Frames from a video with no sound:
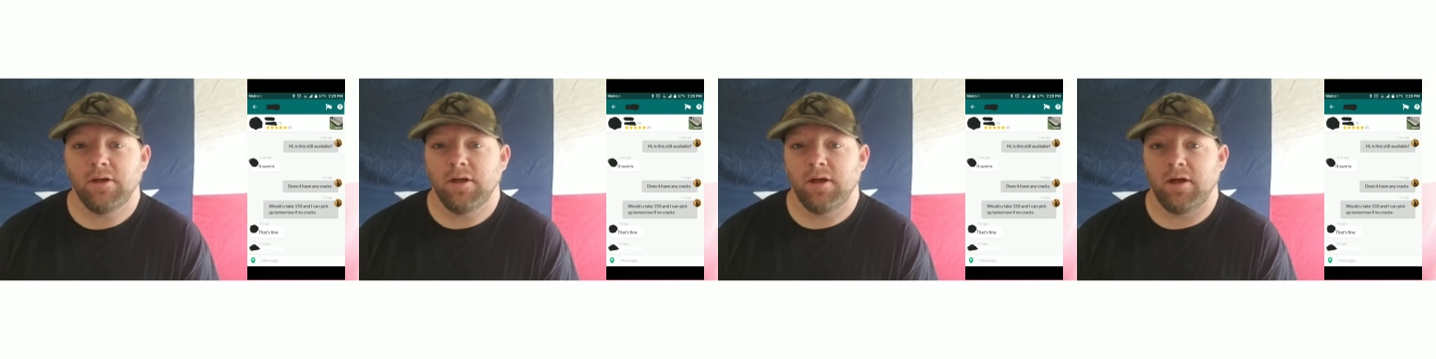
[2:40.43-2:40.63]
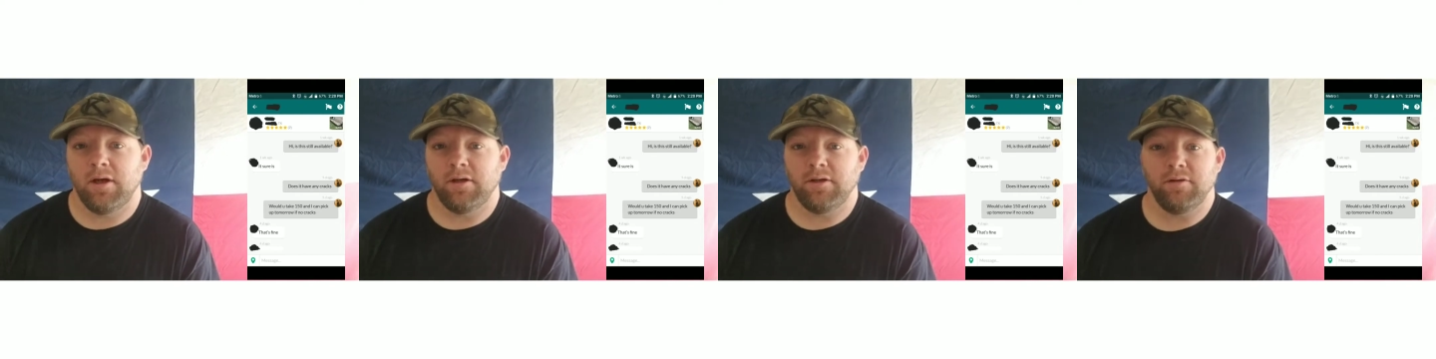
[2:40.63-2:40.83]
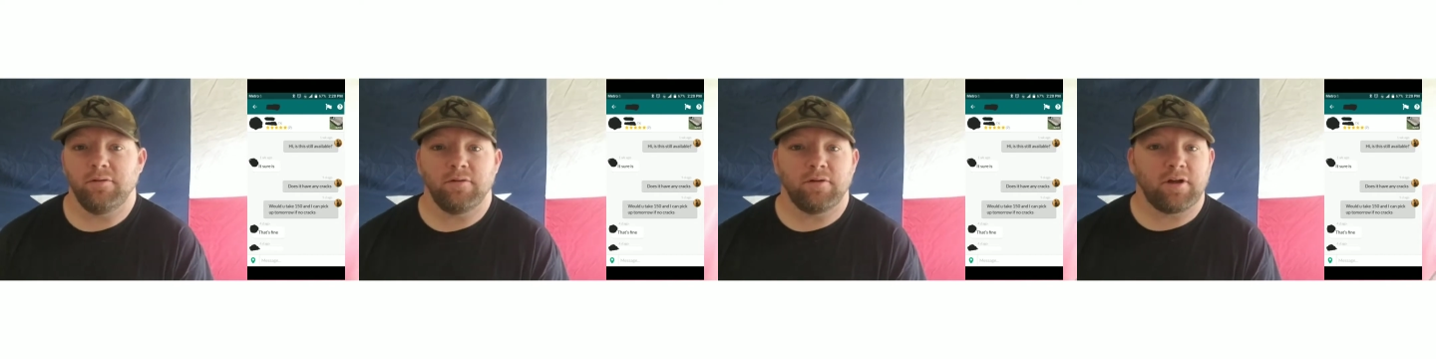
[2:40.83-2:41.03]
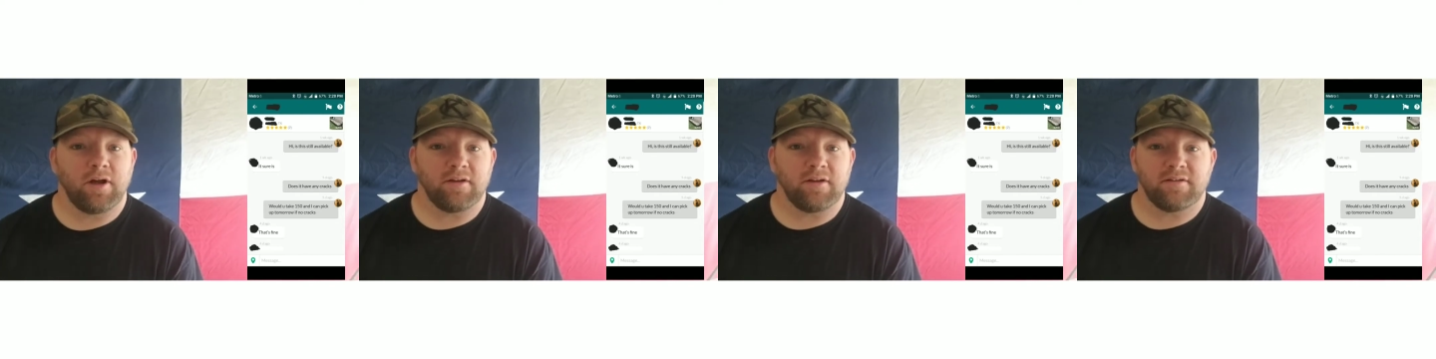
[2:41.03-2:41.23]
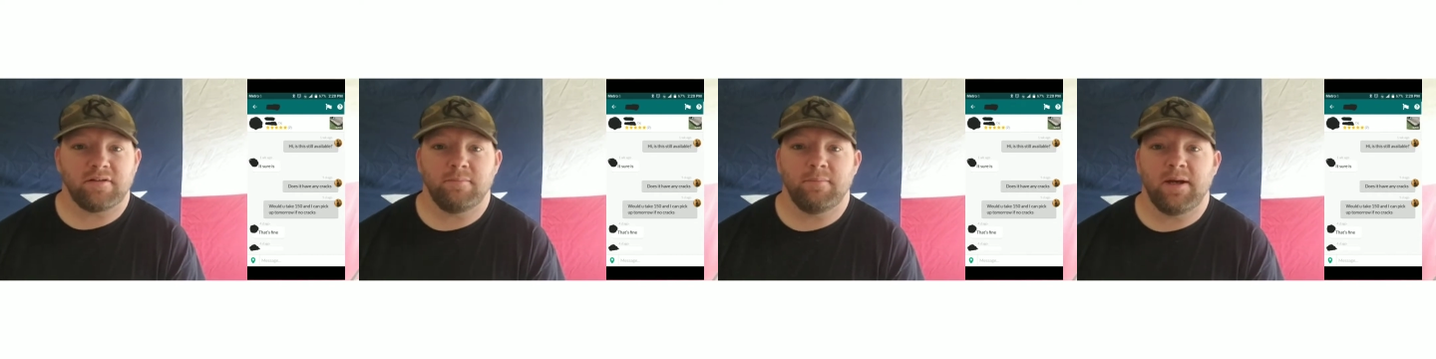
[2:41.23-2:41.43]
Uh, you can
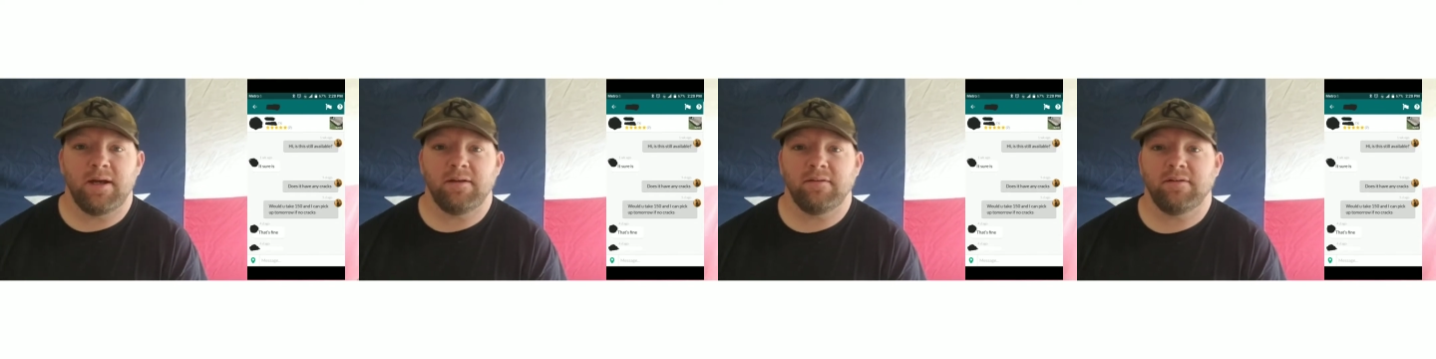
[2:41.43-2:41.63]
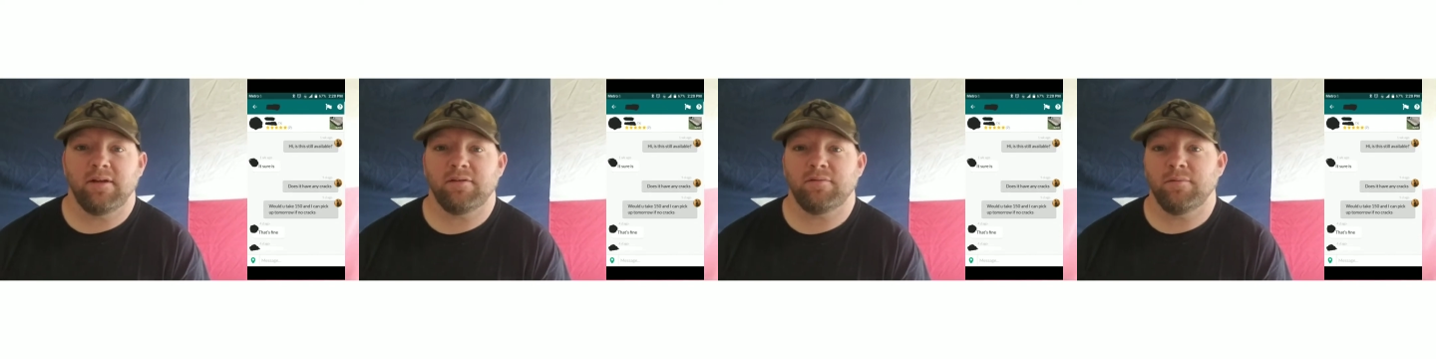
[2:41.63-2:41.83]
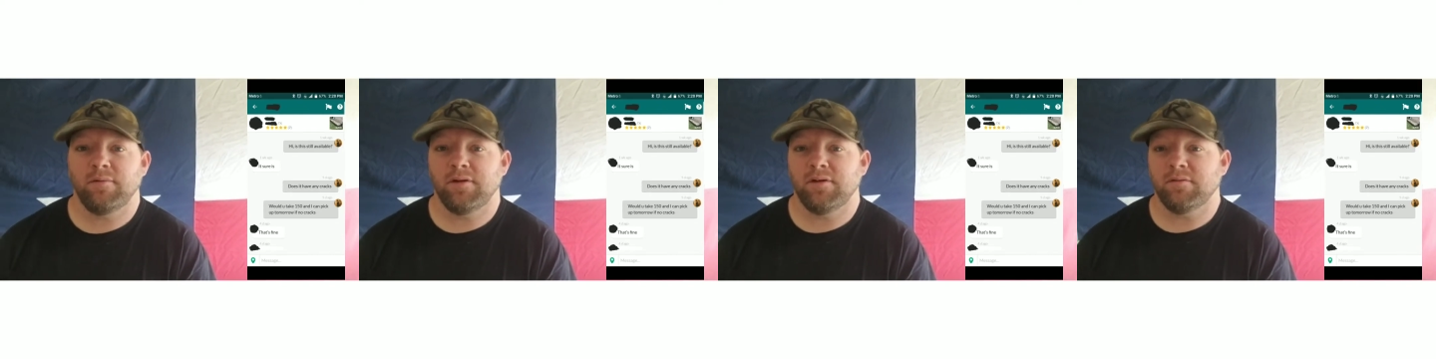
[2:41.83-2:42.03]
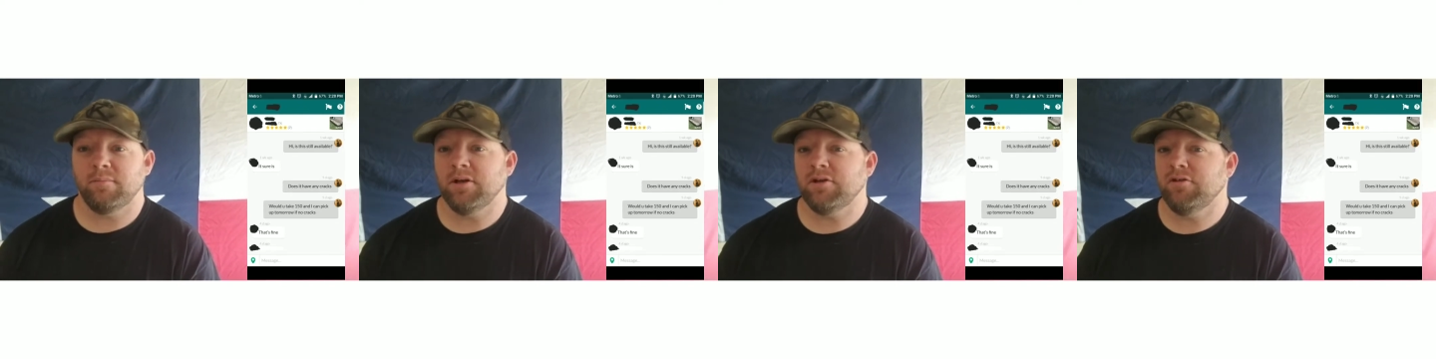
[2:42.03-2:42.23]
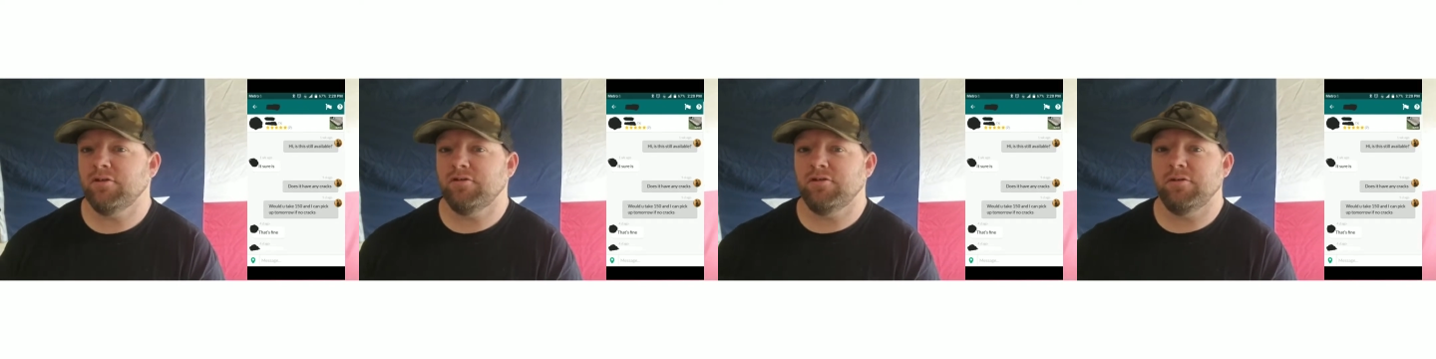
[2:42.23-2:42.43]
customize this one as
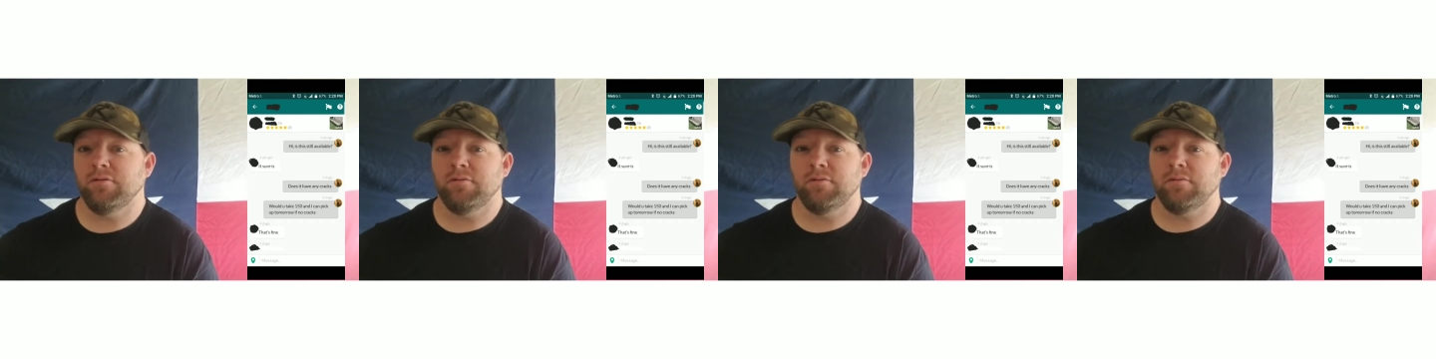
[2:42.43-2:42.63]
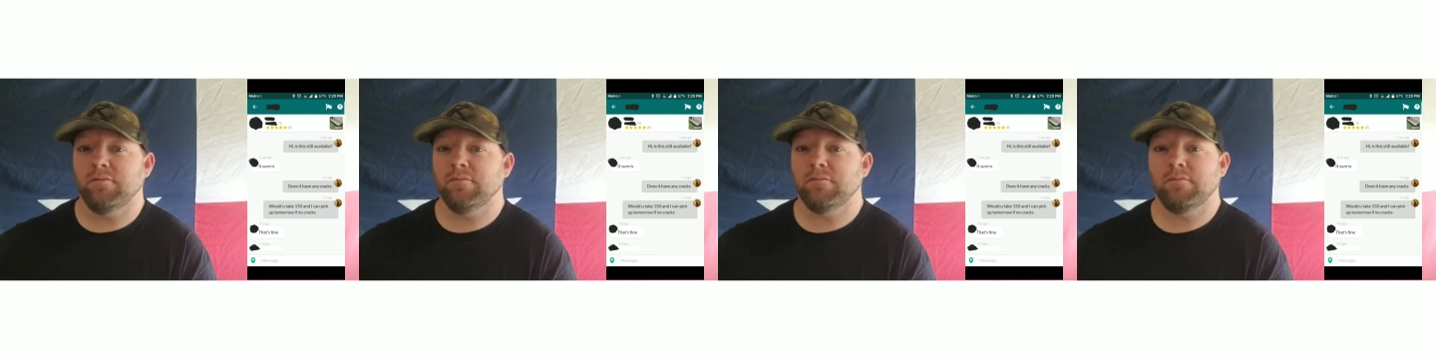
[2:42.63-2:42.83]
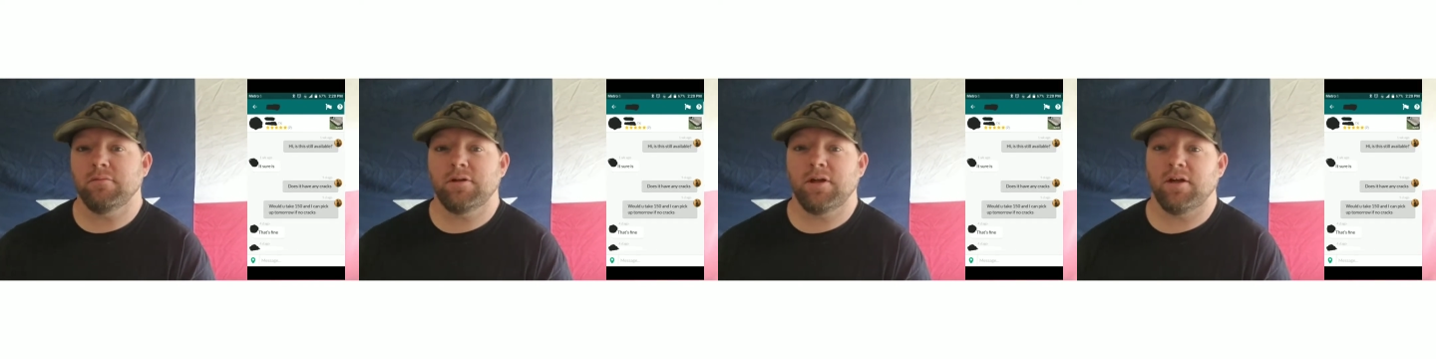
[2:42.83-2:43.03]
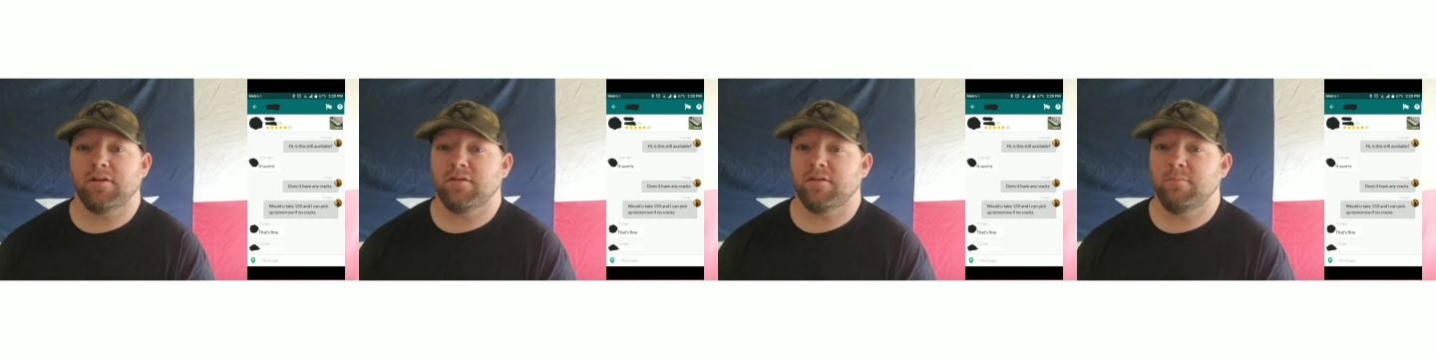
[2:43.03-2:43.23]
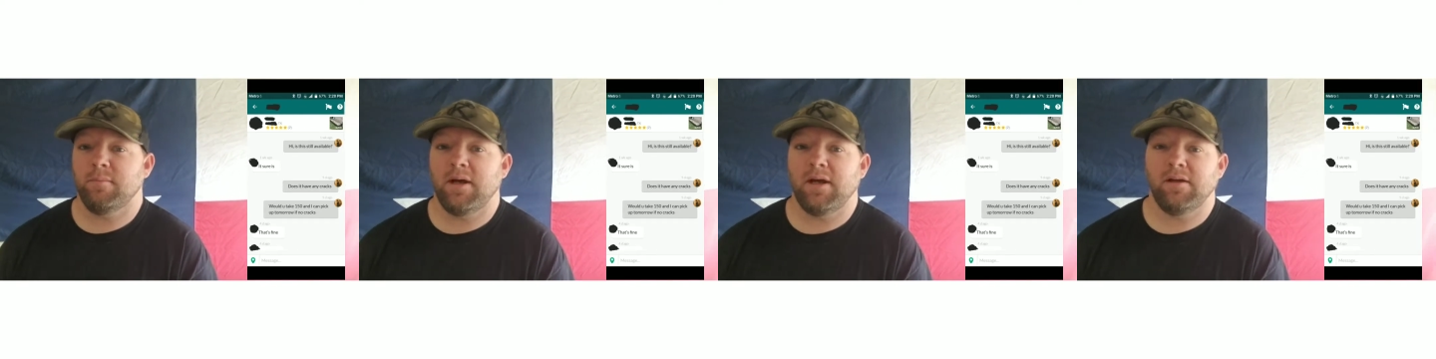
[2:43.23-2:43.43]
much as you can
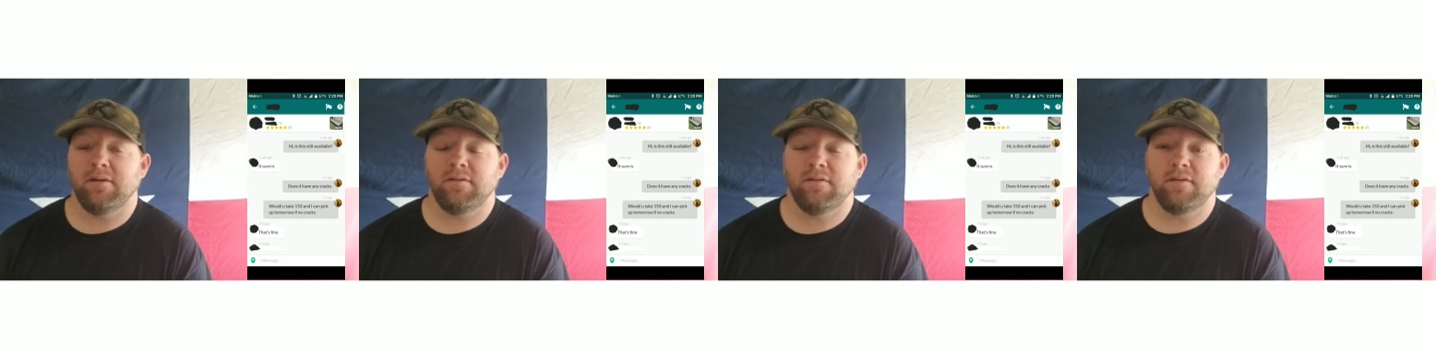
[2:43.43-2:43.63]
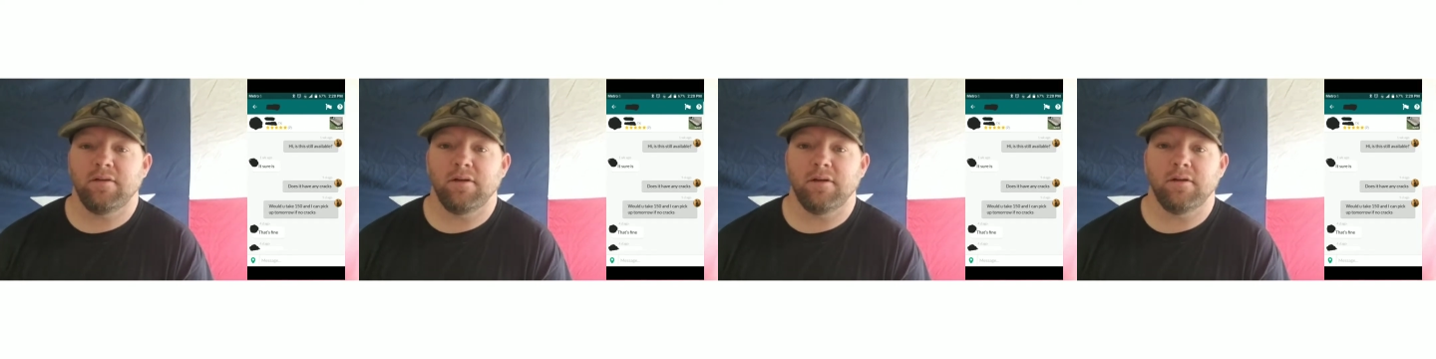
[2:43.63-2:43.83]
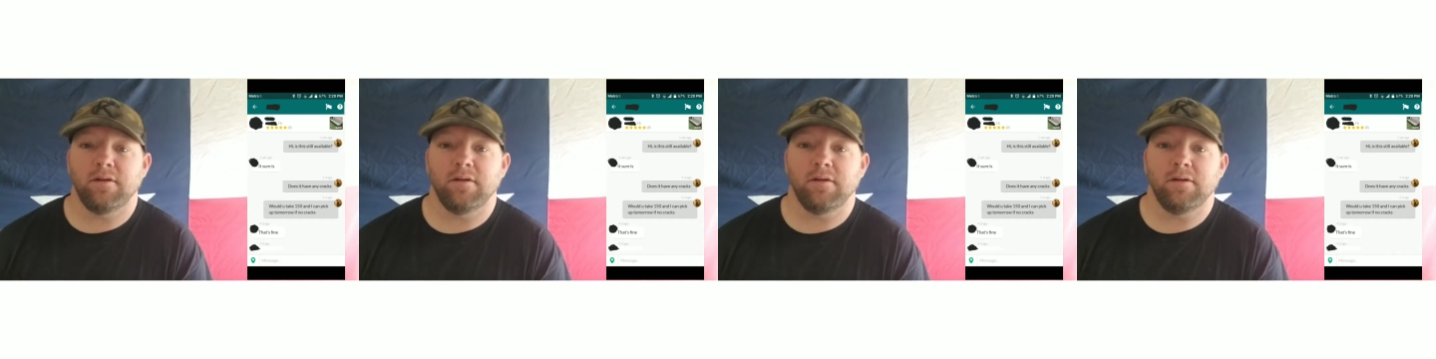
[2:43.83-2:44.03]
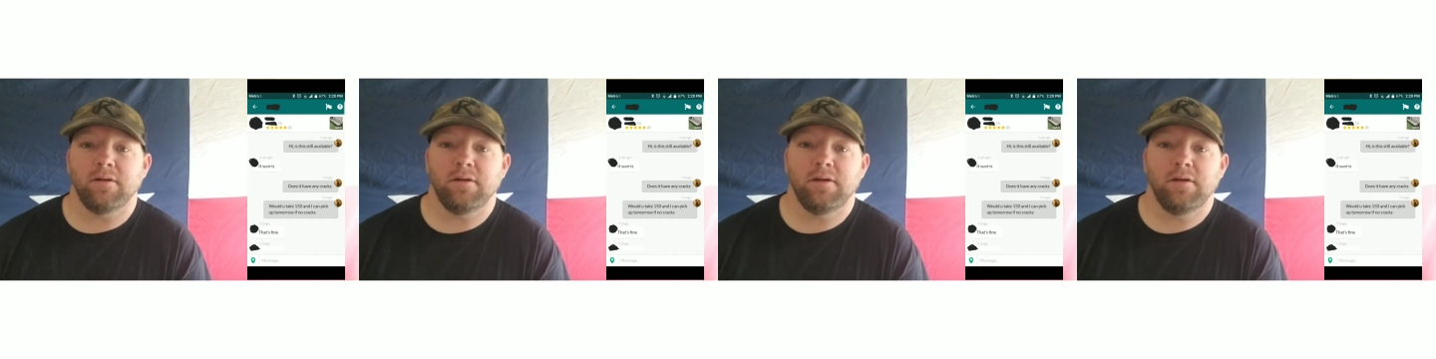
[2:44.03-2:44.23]
customize the